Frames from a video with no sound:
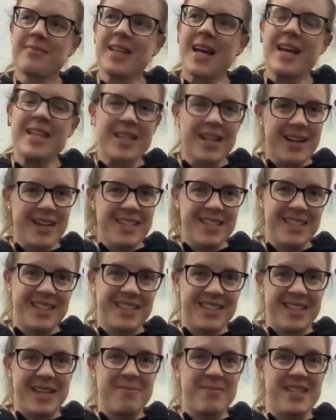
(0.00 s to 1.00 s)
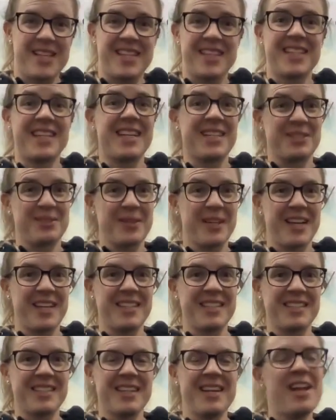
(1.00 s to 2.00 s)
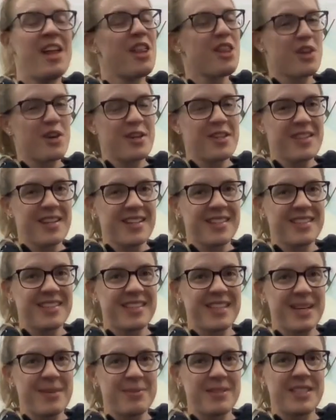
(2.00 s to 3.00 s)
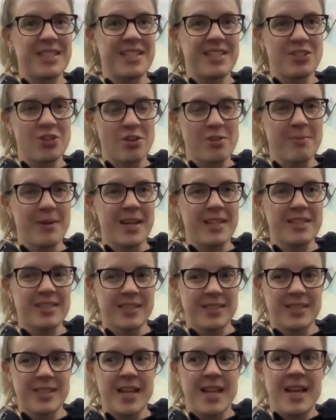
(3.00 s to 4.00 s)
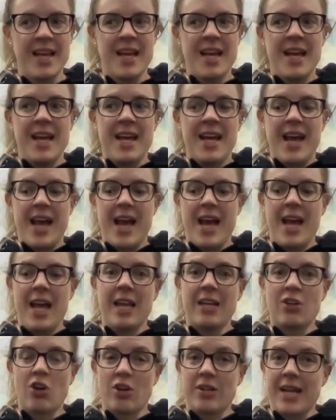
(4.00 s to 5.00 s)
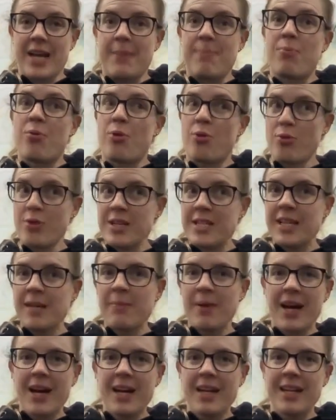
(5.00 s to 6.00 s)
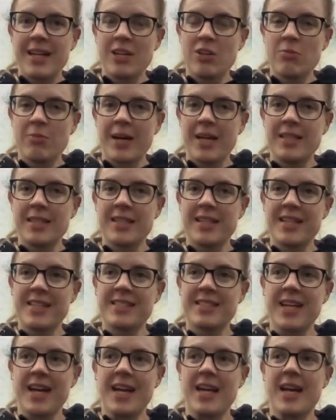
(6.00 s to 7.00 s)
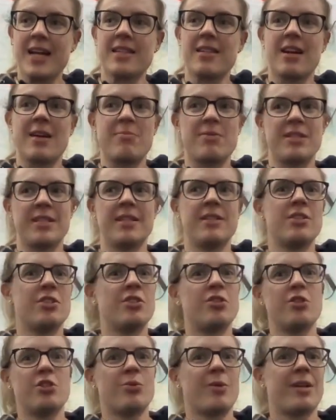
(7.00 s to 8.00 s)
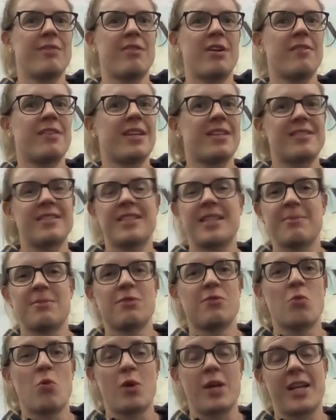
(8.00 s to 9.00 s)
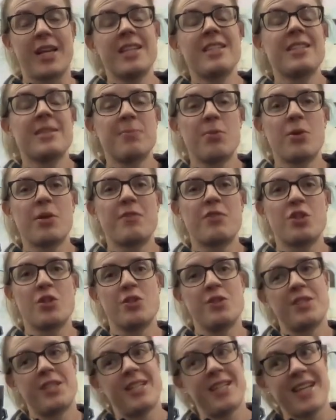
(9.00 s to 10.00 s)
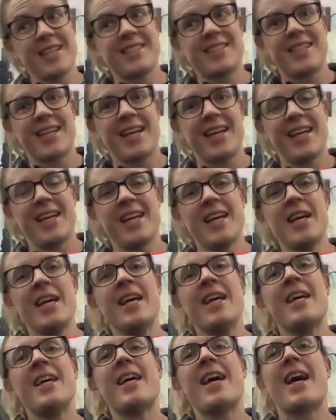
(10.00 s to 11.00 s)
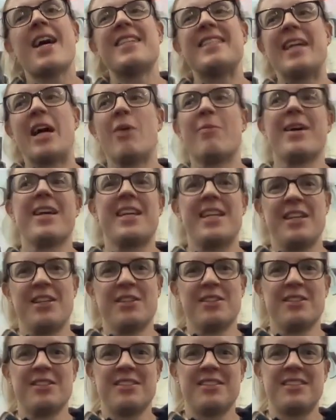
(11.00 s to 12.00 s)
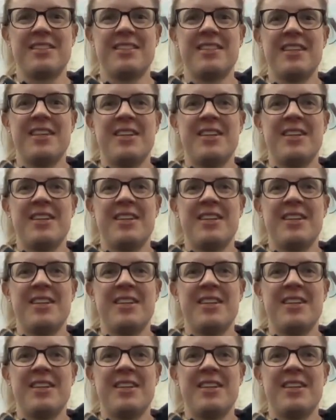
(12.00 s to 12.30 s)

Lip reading: And then I did the same thing the next weekend, 30,000 steps in Doc Martens, and got like pretty bad heel pain the next day, and then I proceeded to do 25,000 steps of walking in supportive shoes the next day, and now my heels,